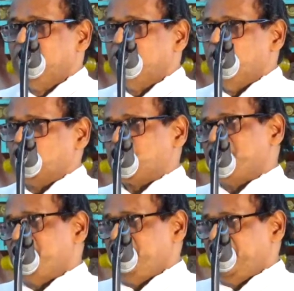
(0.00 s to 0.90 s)
Most
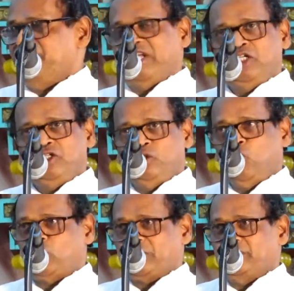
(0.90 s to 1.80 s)
Reverend
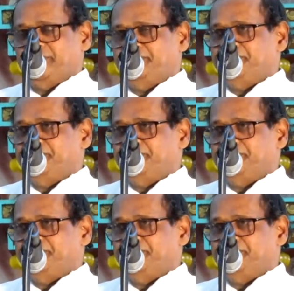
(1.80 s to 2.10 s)
Dr.